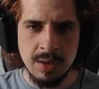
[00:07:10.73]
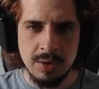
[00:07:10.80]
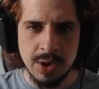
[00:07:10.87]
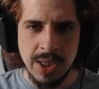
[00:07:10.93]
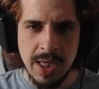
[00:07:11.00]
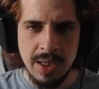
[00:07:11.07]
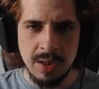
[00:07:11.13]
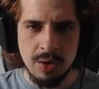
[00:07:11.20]

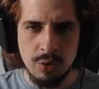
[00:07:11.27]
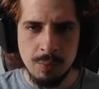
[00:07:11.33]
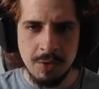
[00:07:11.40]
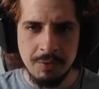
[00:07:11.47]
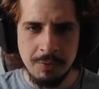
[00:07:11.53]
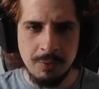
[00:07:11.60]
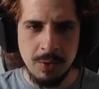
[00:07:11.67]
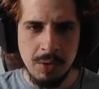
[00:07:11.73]
organic,
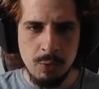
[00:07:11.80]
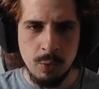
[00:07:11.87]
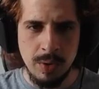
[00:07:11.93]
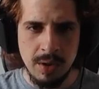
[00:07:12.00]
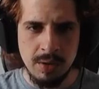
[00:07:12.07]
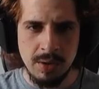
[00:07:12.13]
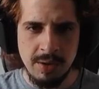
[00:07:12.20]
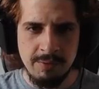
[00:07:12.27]
humor-free,
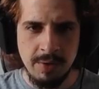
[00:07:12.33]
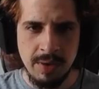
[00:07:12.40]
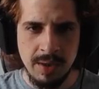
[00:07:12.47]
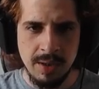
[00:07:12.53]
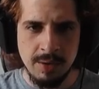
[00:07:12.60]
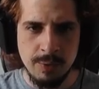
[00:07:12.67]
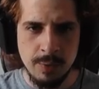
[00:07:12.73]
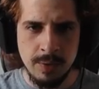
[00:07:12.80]
weird,
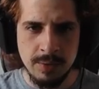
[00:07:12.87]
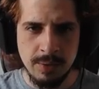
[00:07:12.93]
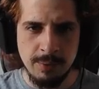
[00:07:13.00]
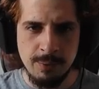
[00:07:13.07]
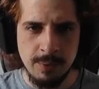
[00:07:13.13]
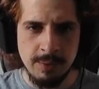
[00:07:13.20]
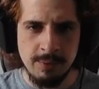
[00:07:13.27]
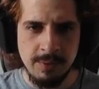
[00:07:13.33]
everything,
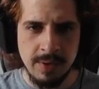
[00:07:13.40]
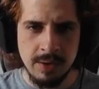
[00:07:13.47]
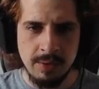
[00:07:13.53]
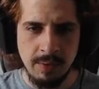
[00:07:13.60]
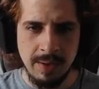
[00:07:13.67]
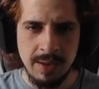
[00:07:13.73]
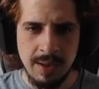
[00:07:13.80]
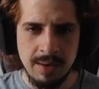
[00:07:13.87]
cruelty-free, fair
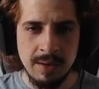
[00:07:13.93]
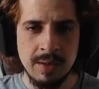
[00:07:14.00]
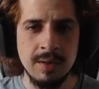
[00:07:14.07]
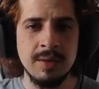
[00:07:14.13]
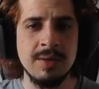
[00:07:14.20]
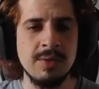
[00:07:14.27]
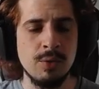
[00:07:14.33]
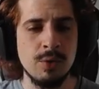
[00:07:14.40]
trade,
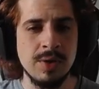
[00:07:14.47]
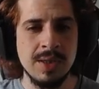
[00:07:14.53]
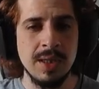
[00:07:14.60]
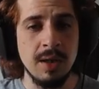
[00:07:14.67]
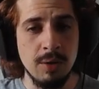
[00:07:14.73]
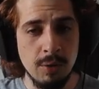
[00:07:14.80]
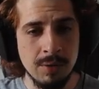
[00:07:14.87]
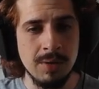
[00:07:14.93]
ethically sourced
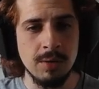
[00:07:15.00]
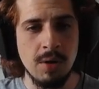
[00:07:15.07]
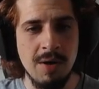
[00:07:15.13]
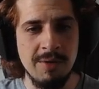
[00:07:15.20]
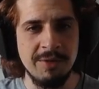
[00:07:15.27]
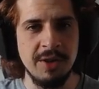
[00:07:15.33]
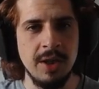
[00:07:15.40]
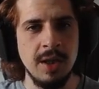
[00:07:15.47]
and local
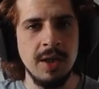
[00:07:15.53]
coffee.